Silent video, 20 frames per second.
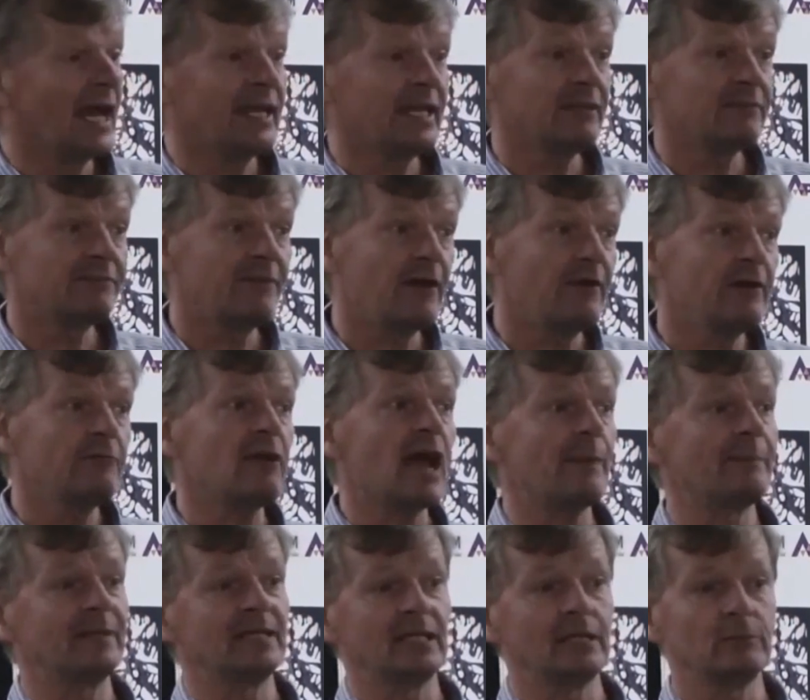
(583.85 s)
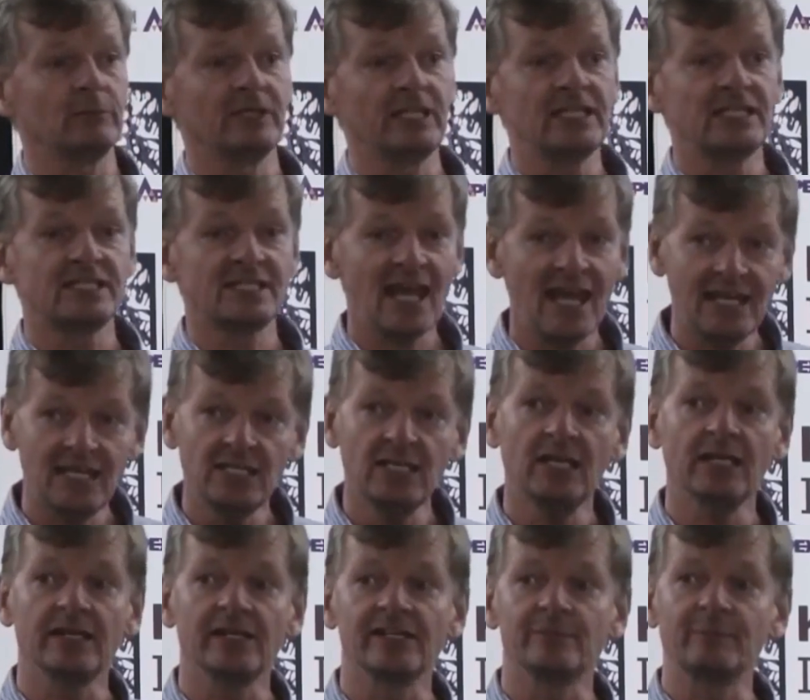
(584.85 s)
and it very rapidly, within 10
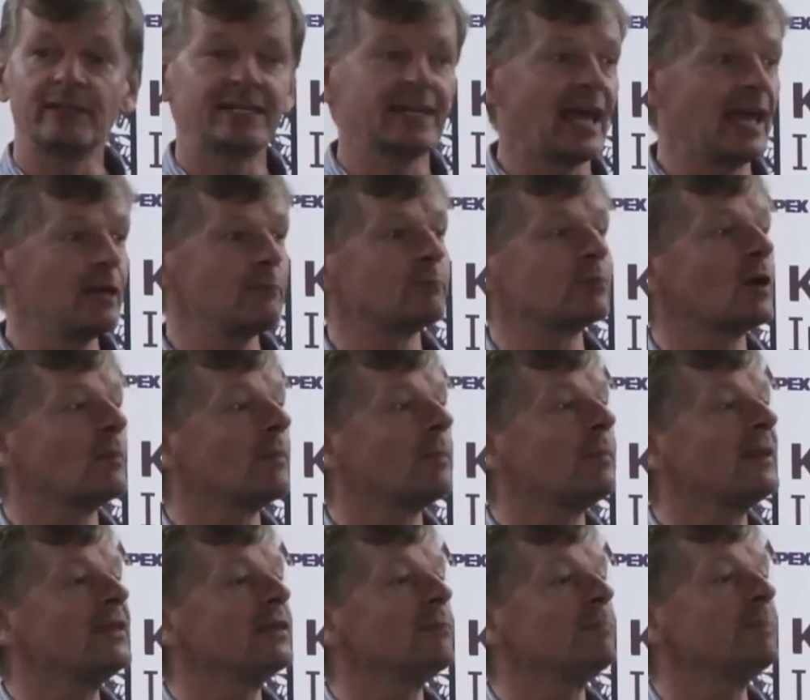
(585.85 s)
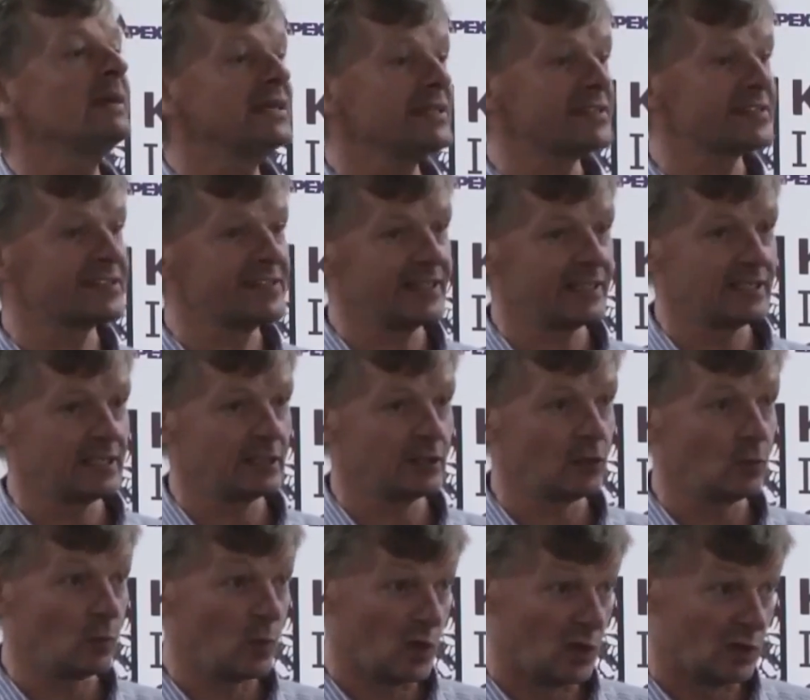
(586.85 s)
years, became probably the biggest city
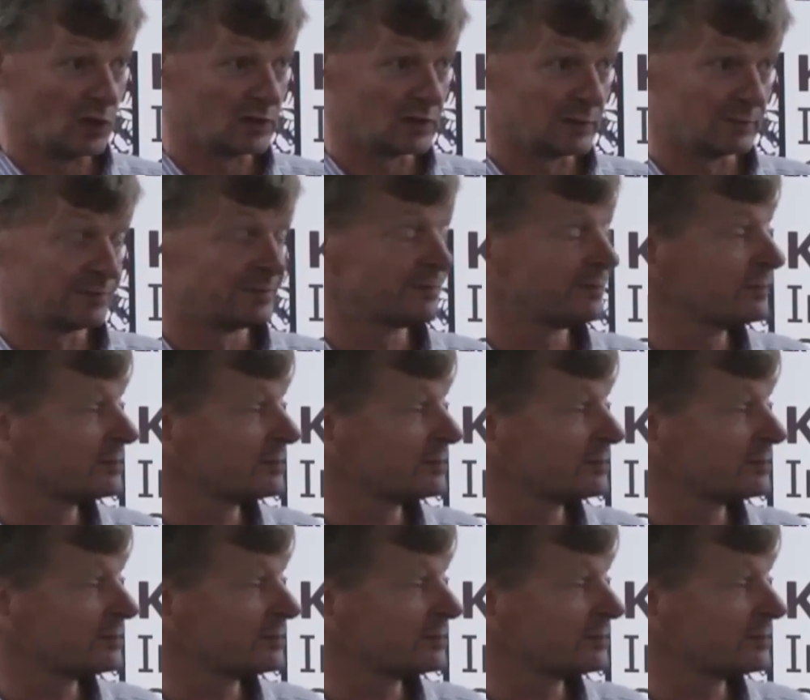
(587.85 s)
in the world.